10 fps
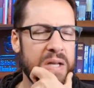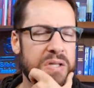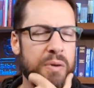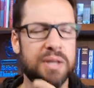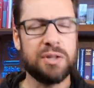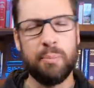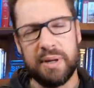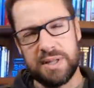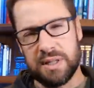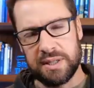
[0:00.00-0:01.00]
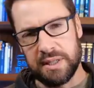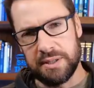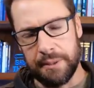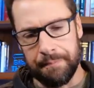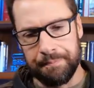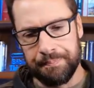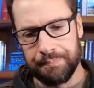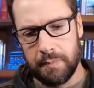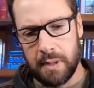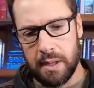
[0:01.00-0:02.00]
So these are businesses
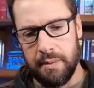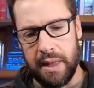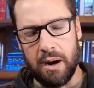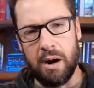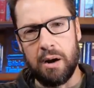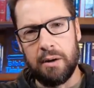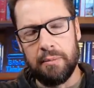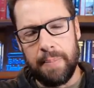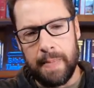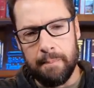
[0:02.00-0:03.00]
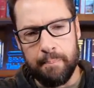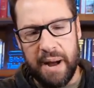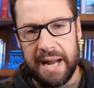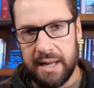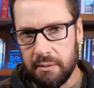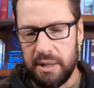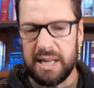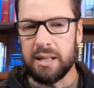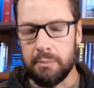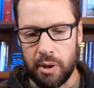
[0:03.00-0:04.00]
that are buying
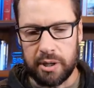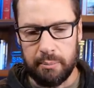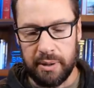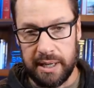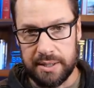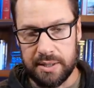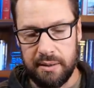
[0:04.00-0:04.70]
meat in the marketplace.